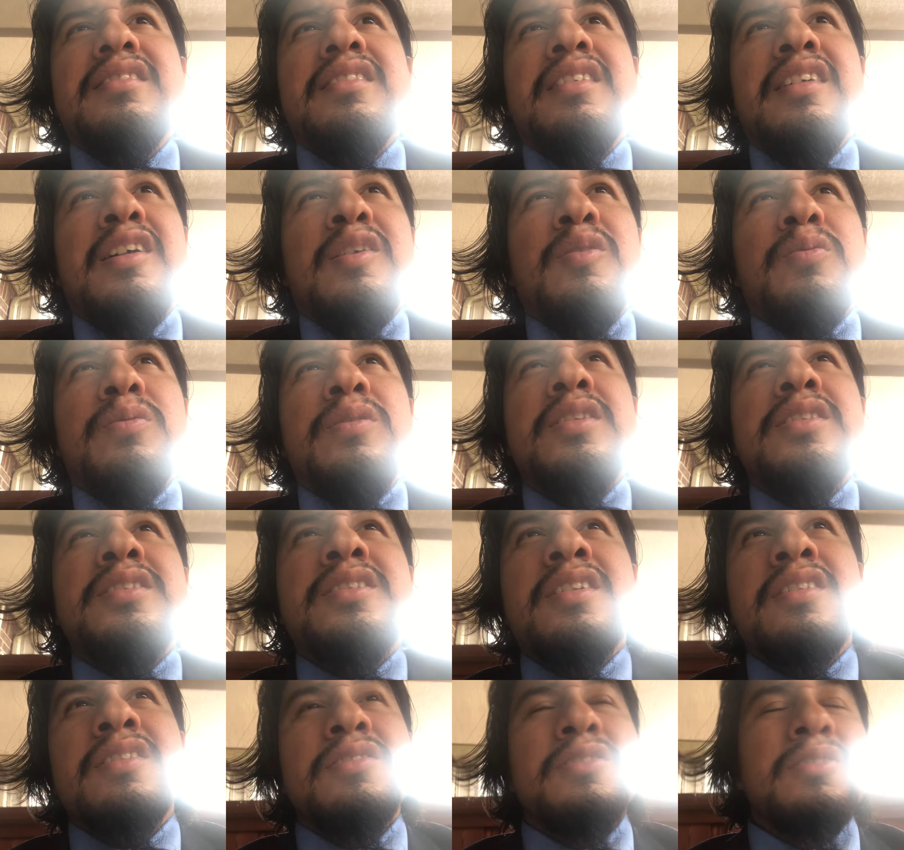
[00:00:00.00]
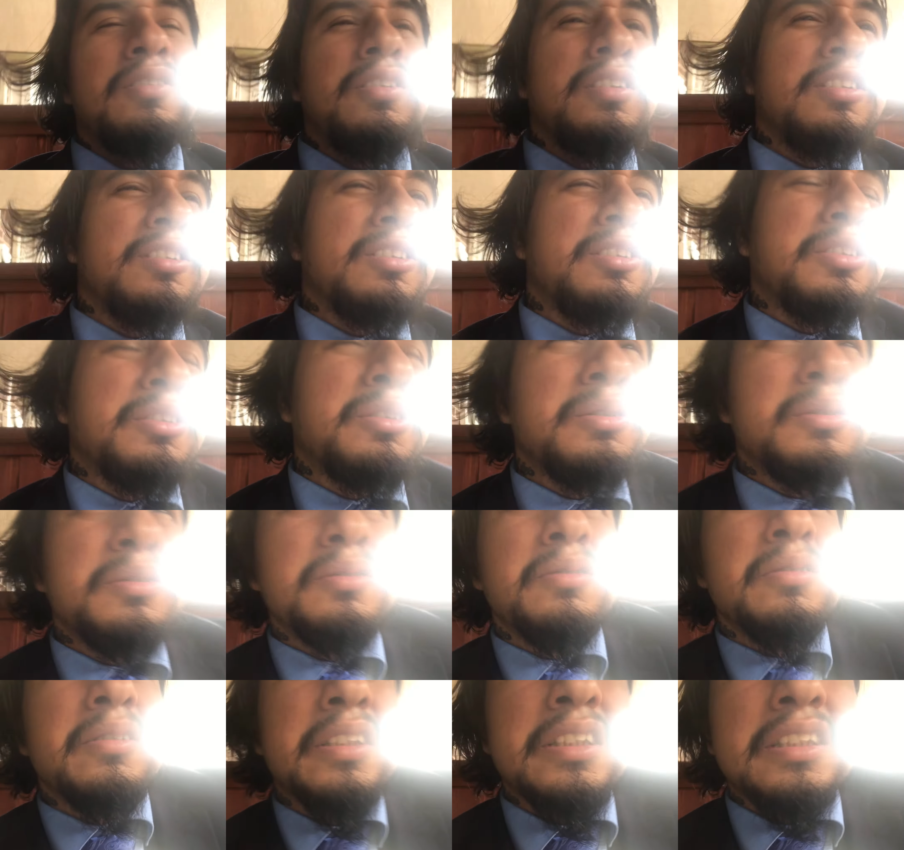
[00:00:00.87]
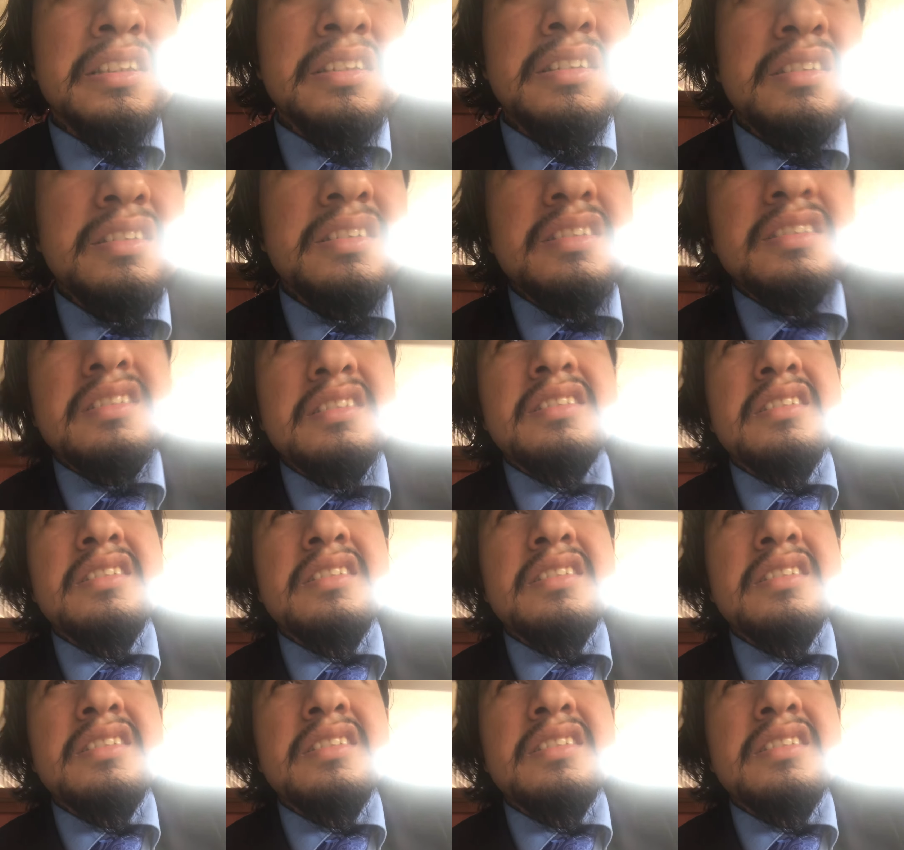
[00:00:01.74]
I was on drugs too, and